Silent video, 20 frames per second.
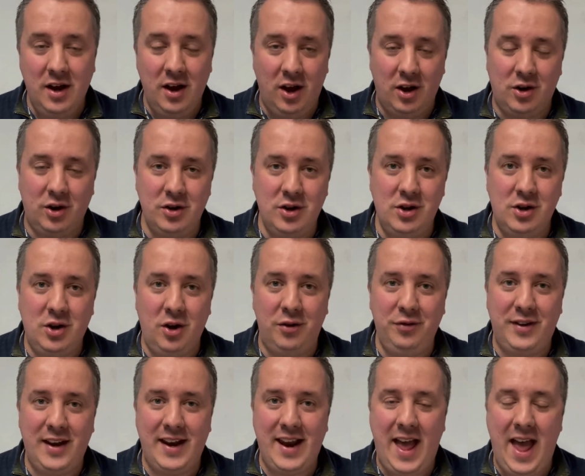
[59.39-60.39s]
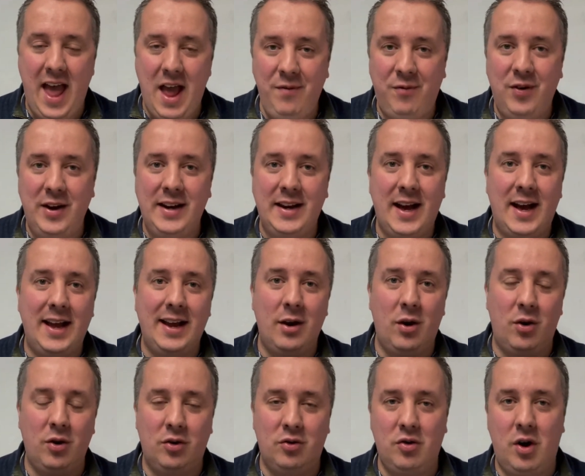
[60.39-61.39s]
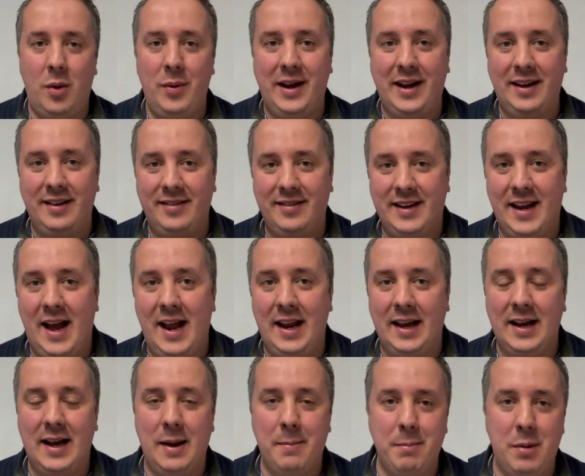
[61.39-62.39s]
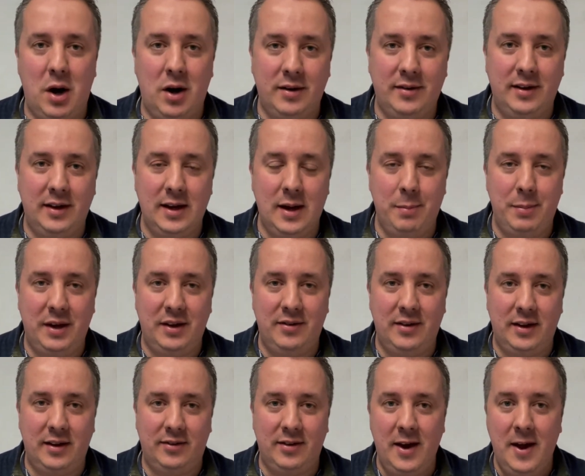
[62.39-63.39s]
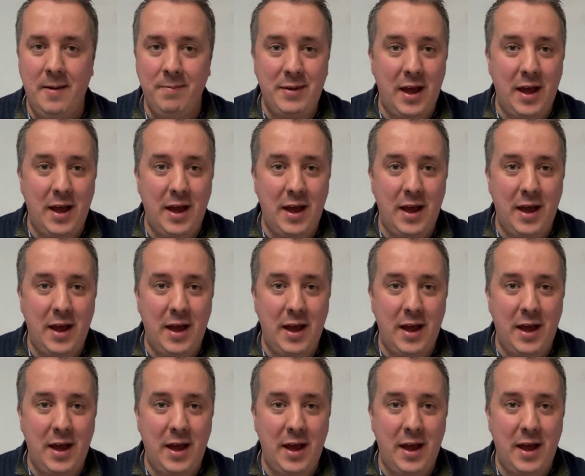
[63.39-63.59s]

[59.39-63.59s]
I've got new content every day on growing, scaling and marketing a business.